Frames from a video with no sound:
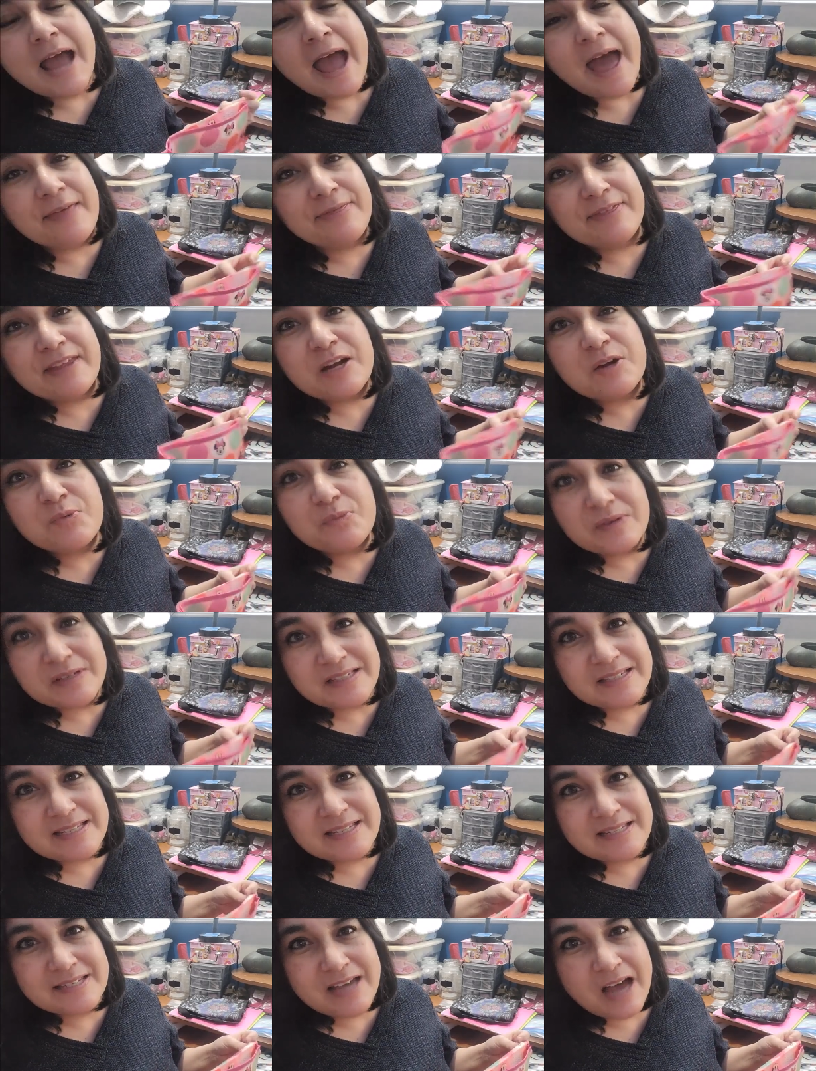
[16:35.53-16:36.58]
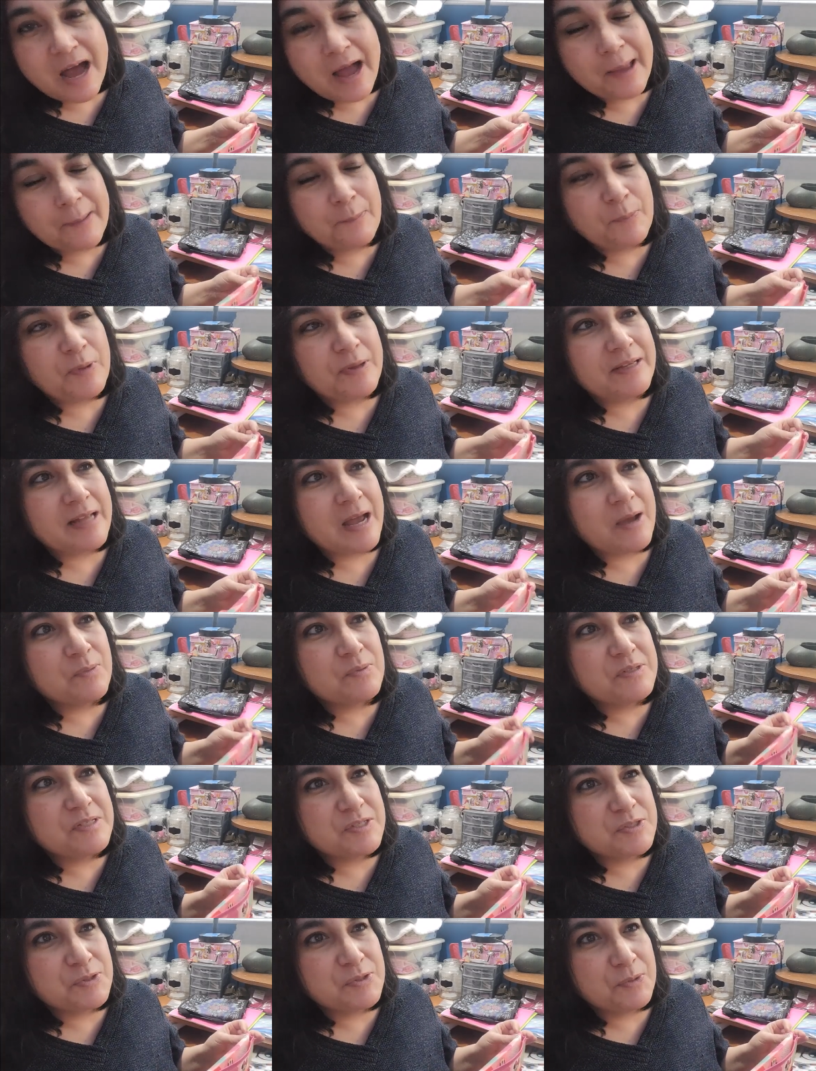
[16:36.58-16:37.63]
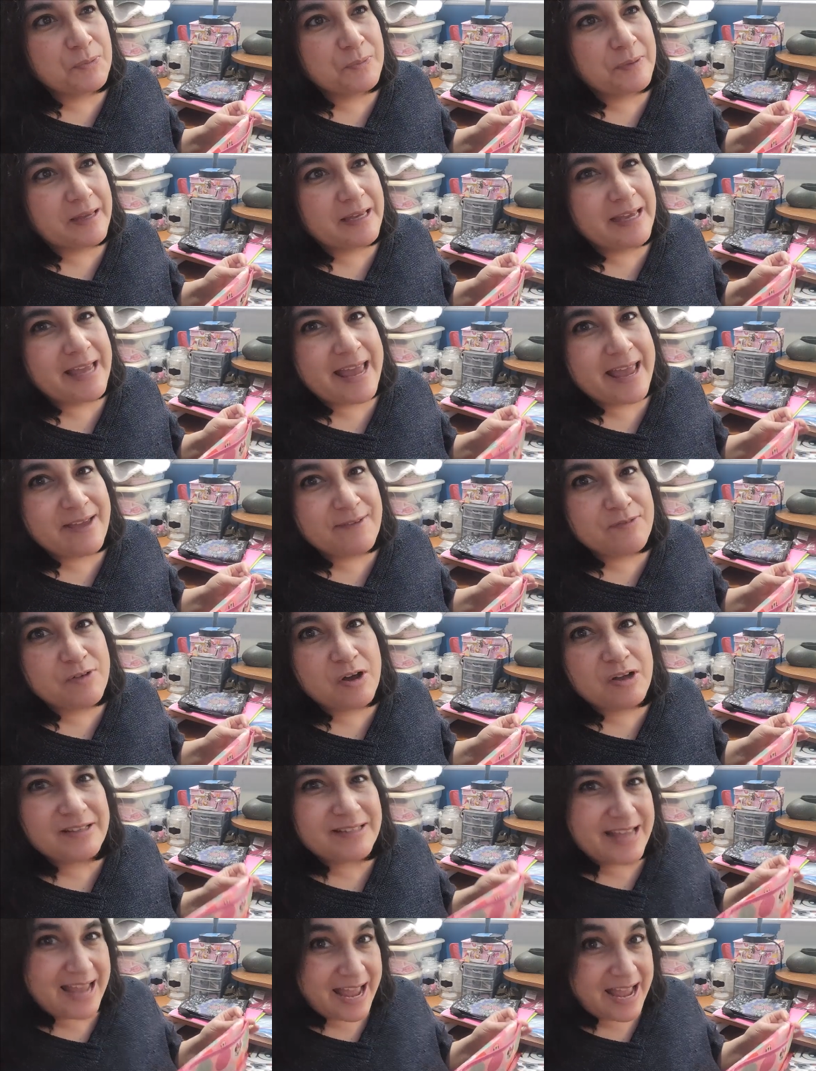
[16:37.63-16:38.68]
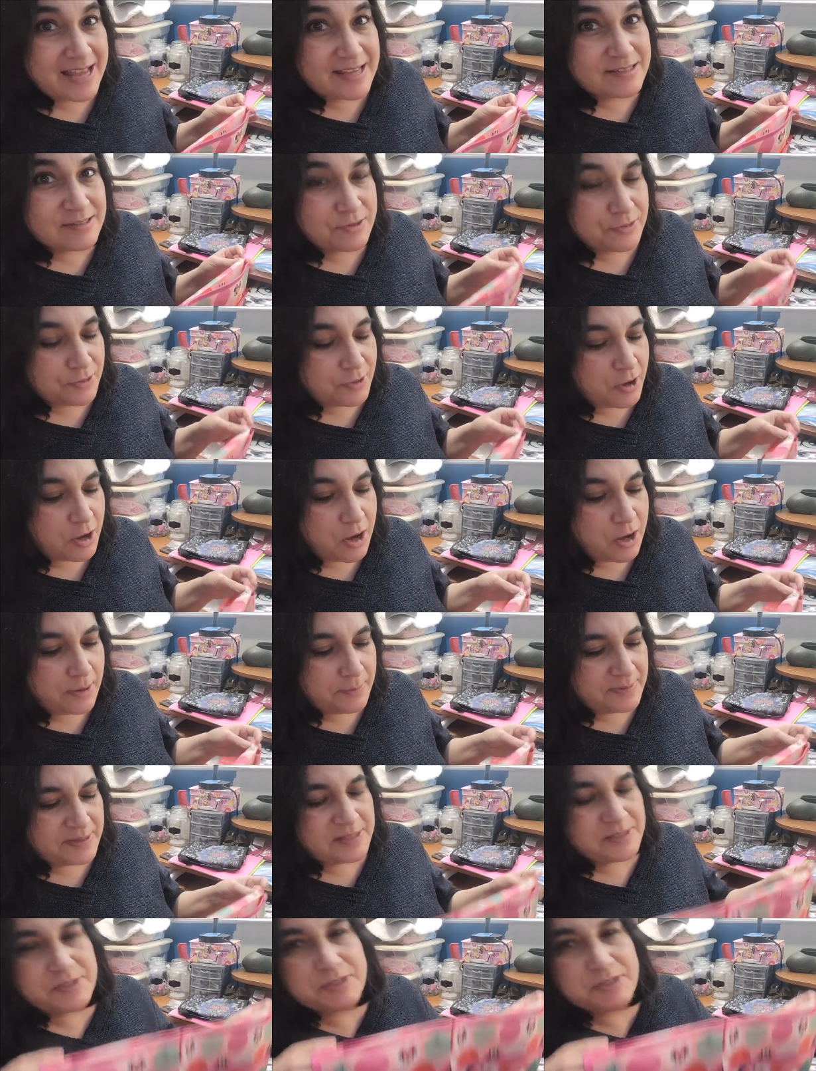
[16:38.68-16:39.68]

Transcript: and there was a time when I was doing Avon and the hobby.